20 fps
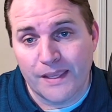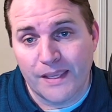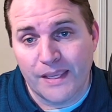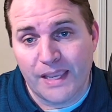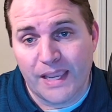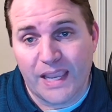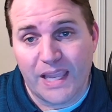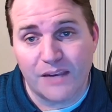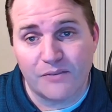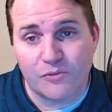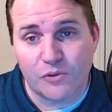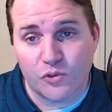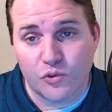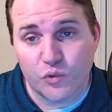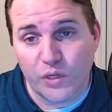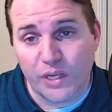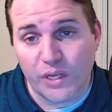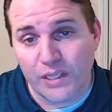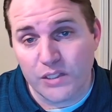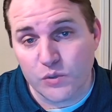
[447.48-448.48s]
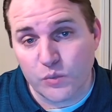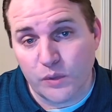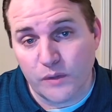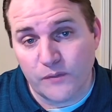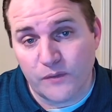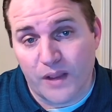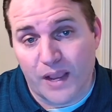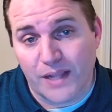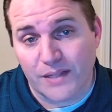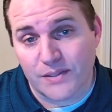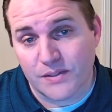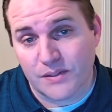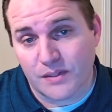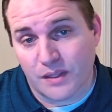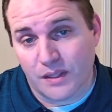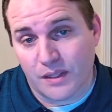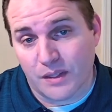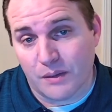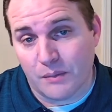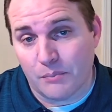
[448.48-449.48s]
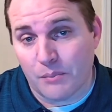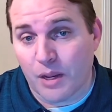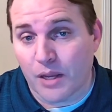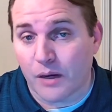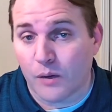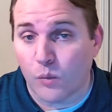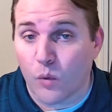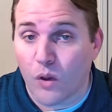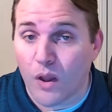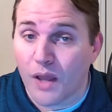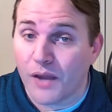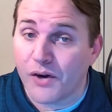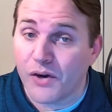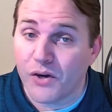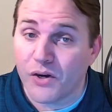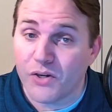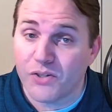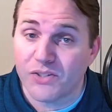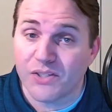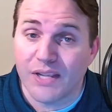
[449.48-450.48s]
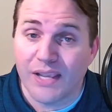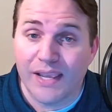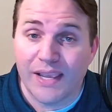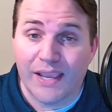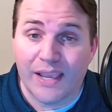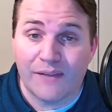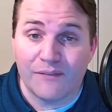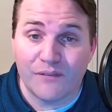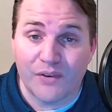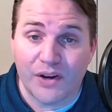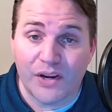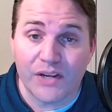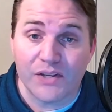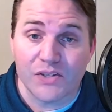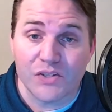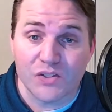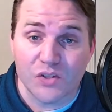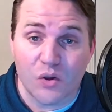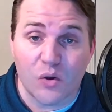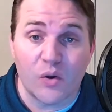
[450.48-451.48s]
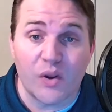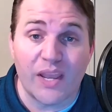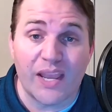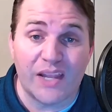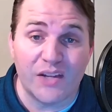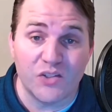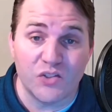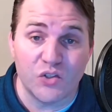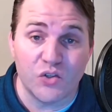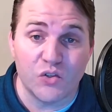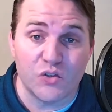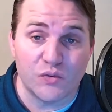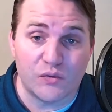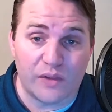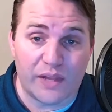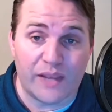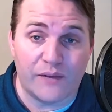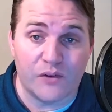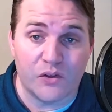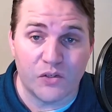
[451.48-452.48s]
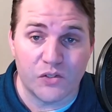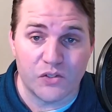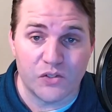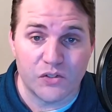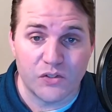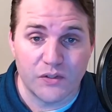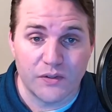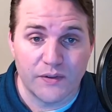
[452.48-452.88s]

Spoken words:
And for drinks, we've got some bottled waters and various soda and juice flavors.